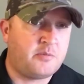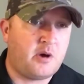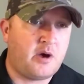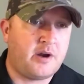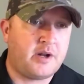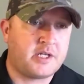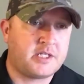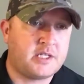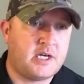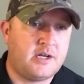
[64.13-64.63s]

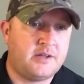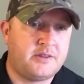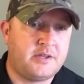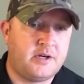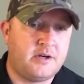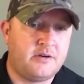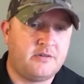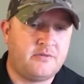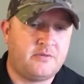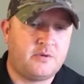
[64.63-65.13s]
products out
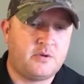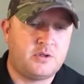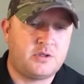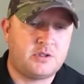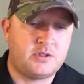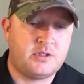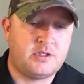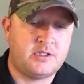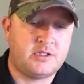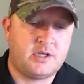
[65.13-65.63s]
there,
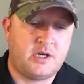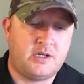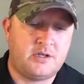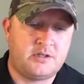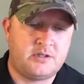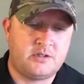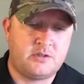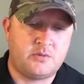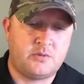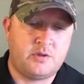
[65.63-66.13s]
unfortunately, as
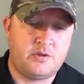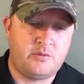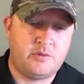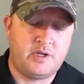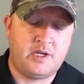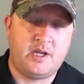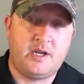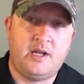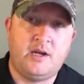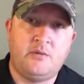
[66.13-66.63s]
hunters, we
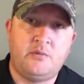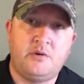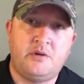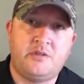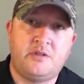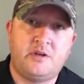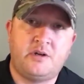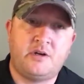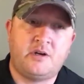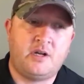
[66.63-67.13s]
get hit
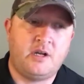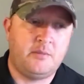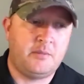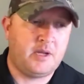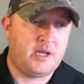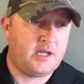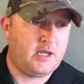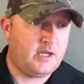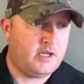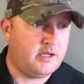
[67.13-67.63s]
with that are
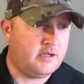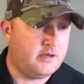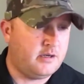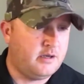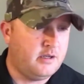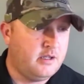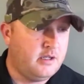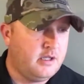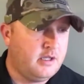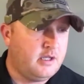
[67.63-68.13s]
gimmicky
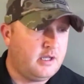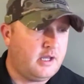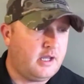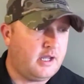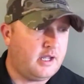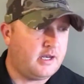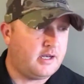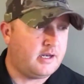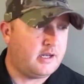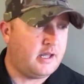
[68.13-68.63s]

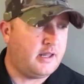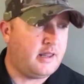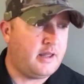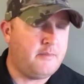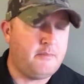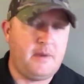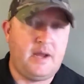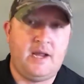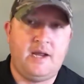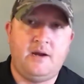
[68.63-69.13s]
and they
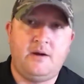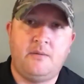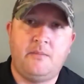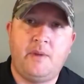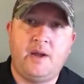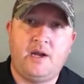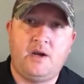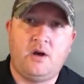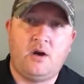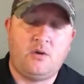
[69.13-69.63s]
may or
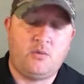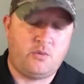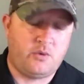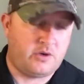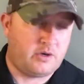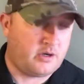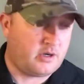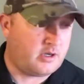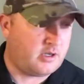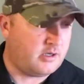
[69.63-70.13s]
may not
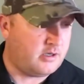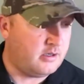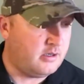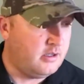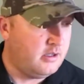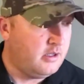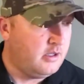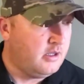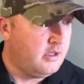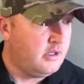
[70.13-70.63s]
work.
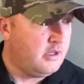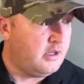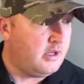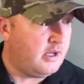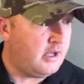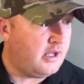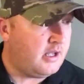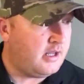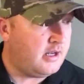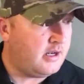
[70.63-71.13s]

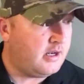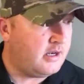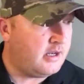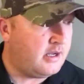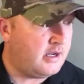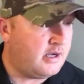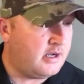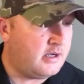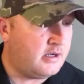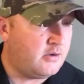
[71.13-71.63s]
And
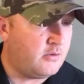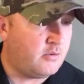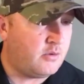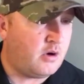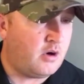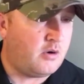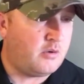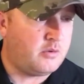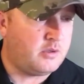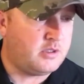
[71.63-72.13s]
we're
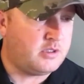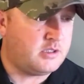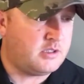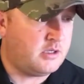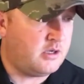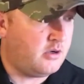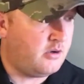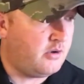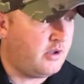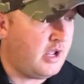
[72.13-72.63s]
always,
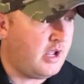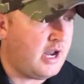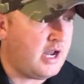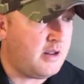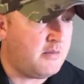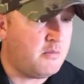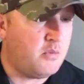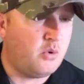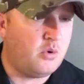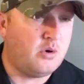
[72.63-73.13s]

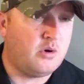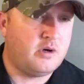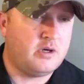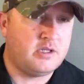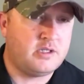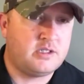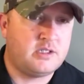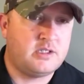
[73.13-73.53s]
anymore